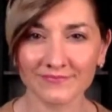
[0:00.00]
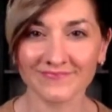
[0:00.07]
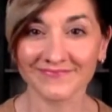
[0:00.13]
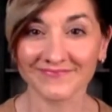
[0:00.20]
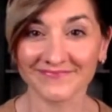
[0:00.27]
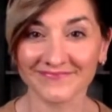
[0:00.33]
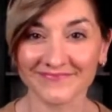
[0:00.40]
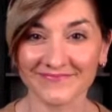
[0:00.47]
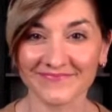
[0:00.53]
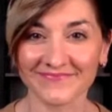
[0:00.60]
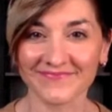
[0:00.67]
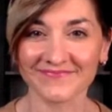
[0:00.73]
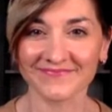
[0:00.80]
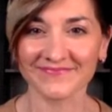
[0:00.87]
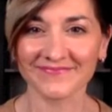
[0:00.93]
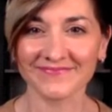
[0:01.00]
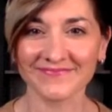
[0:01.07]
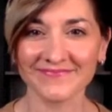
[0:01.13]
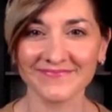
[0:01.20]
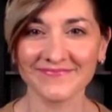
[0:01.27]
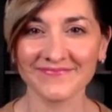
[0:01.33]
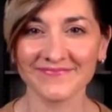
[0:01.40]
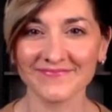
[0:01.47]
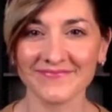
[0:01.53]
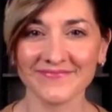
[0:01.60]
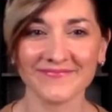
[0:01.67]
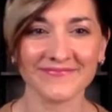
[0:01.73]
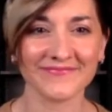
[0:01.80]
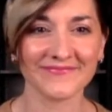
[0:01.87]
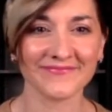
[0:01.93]

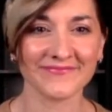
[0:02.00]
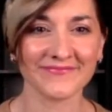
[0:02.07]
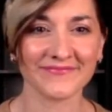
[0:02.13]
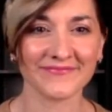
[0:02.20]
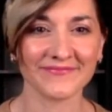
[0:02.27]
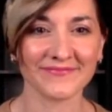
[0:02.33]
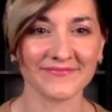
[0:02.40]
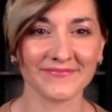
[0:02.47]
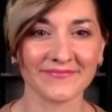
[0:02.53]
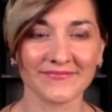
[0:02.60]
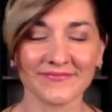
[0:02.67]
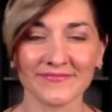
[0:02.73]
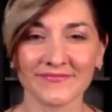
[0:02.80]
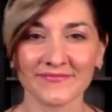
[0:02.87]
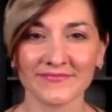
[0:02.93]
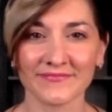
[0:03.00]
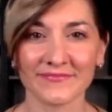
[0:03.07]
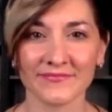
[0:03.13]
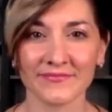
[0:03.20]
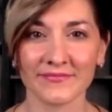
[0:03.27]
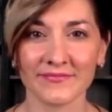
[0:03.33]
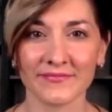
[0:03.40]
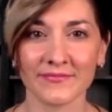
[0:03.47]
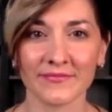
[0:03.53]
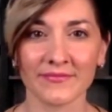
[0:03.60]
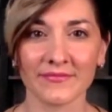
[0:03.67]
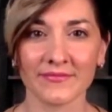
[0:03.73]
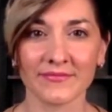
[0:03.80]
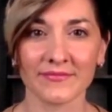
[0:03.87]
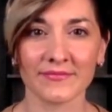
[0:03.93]
This person isn't speaking.